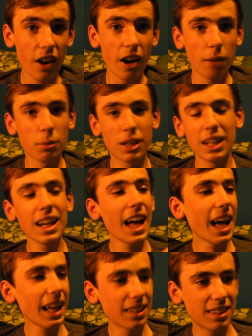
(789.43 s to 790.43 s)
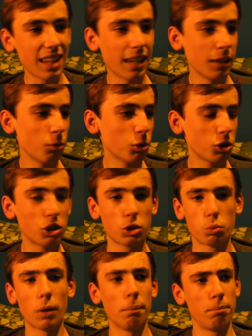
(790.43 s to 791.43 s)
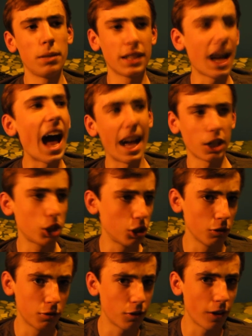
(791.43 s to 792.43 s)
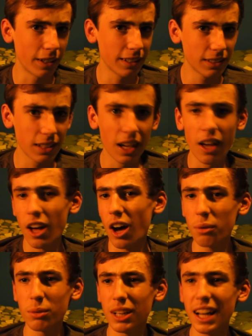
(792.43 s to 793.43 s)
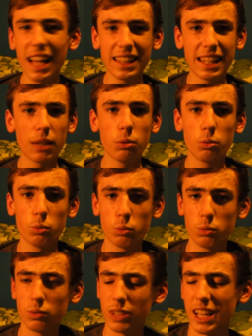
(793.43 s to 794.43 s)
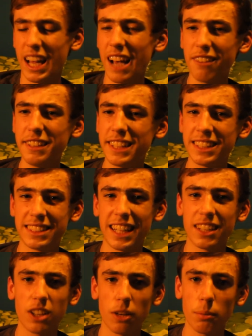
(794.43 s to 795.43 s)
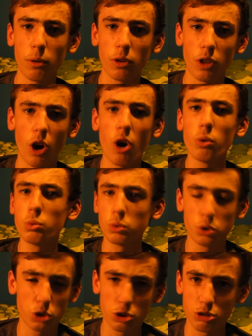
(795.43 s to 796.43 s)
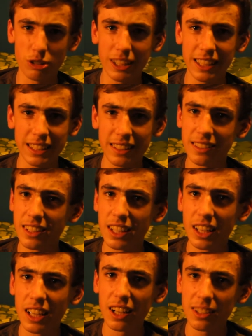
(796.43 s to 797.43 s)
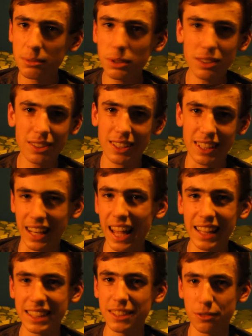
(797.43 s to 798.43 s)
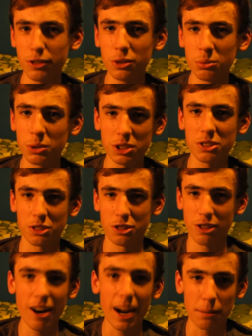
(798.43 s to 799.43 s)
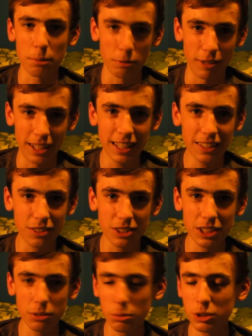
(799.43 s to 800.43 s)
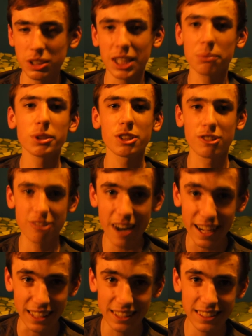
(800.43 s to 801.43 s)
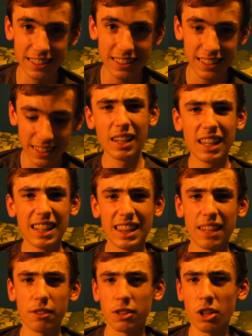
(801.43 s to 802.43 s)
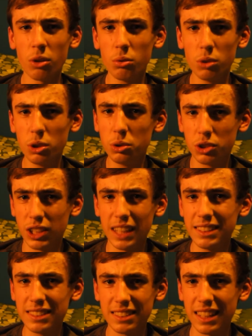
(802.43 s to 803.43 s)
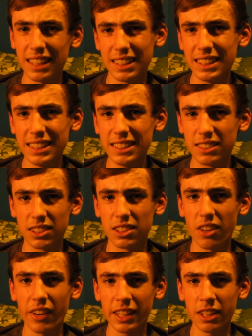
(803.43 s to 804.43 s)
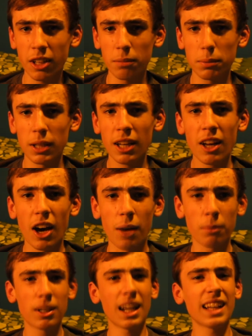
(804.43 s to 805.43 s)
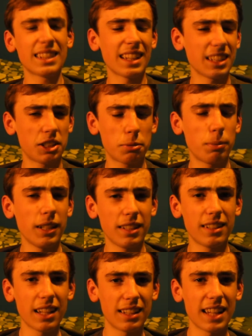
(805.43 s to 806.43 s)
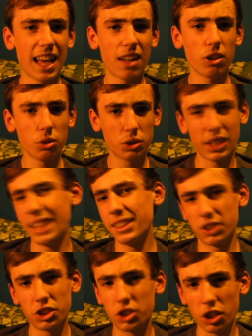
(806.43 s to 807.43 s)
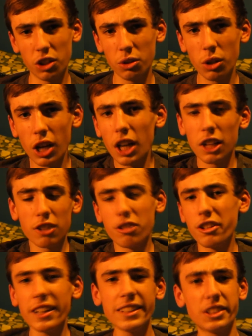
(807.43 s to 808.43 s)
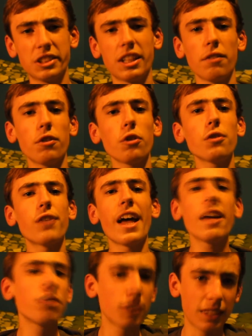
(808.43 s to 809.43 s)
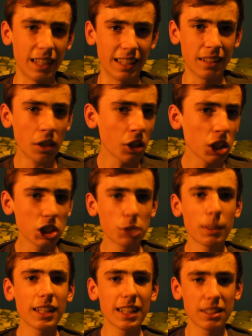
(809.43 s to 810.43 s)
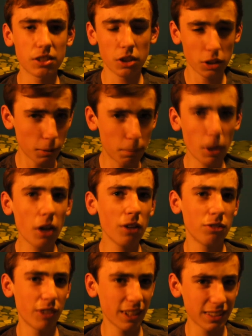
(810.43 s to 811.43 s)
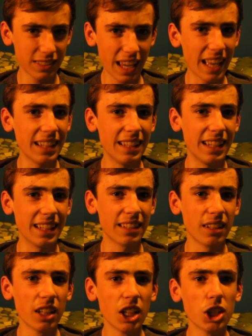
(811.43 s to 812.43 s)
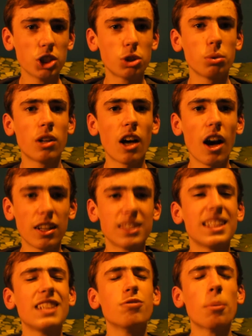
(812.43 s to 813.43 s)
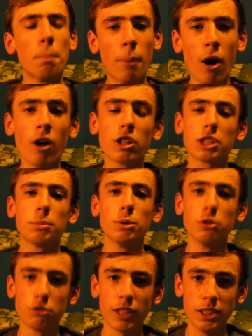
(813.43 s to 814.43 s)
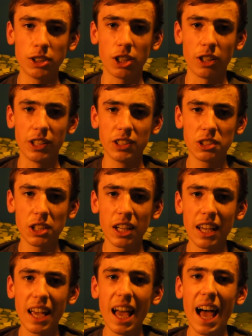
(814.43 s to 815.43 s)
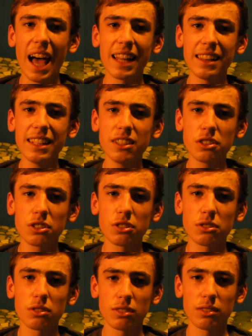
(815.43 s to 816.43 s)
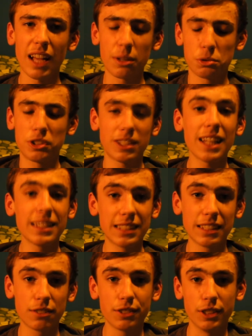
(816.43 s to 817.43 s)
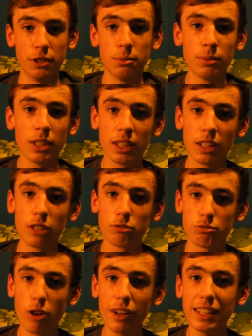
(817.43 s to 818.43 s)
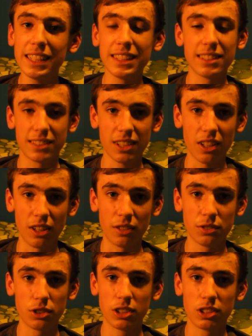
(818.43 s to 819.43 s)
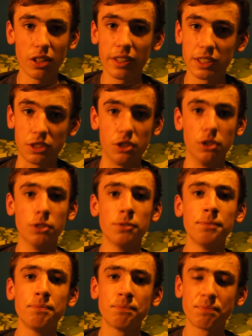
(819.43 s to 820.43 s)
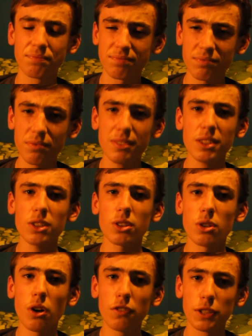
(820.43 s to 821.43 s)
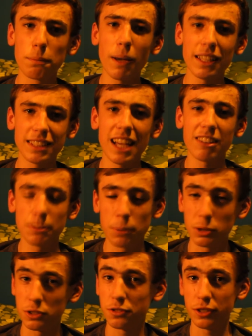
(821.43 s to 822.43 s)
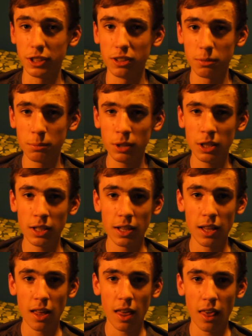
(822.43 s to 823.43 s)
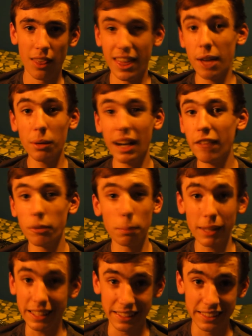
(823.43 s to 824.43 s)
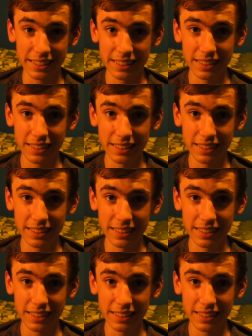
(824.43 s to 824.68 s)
I'm glad that it wasn't just one big action fight. I'm glad that Harry didn't take up the whole screen. I'm just glad this film wasn't crap, really, because it wasn't, it was great. There are no loose ends that need tying up. I'm glad that they split the Deathly Hallows into 2. The creators have thought of everything to make this the perfect ending to an utterly remarkable franchise. And this outstanding film rightly deserves the title of the best Harry Potter film there will ever be.